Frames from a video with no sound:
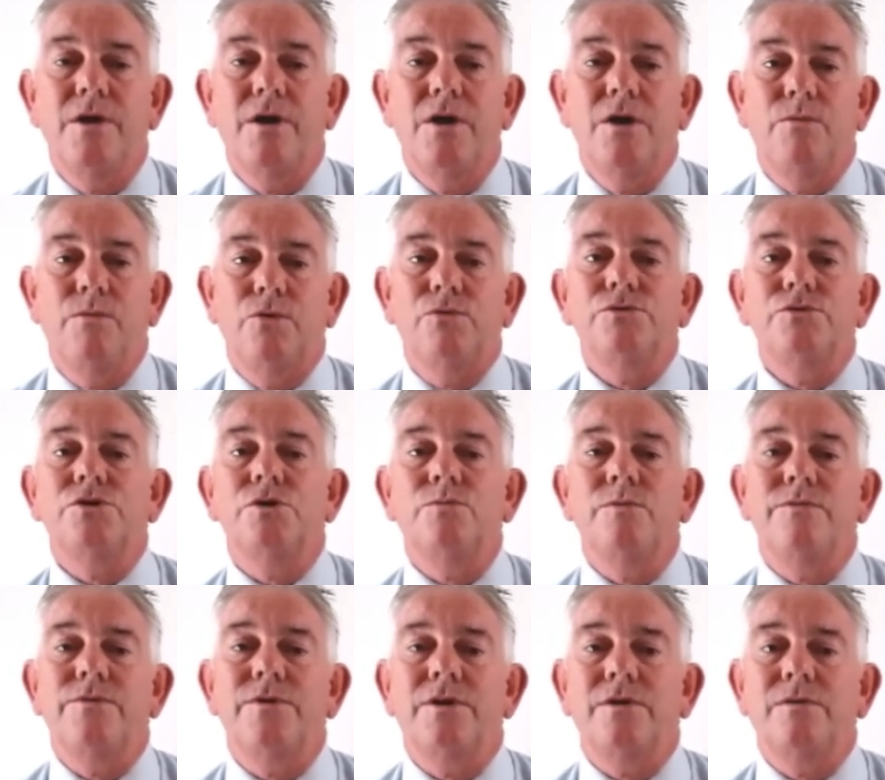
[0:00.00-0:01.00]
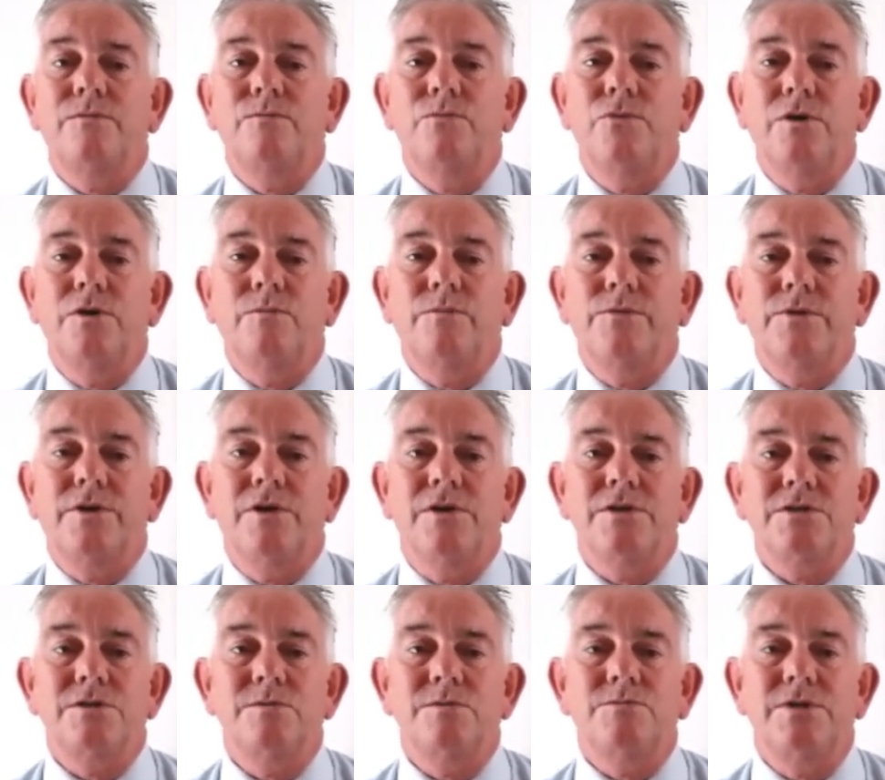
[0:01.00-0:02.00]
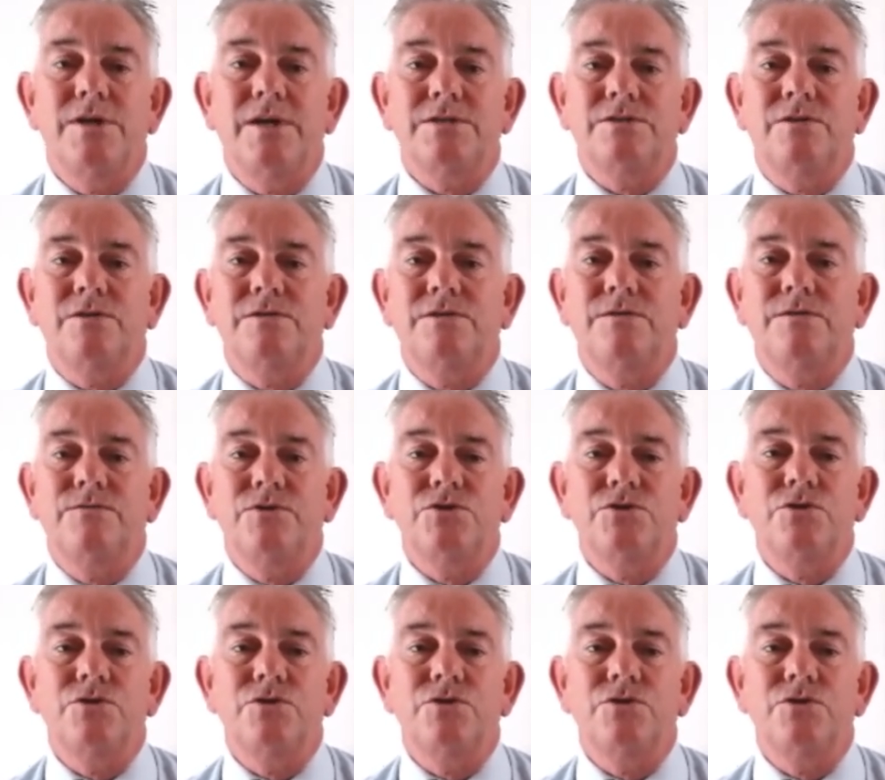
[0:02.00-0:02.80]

We also work with the Customs and Excise Division,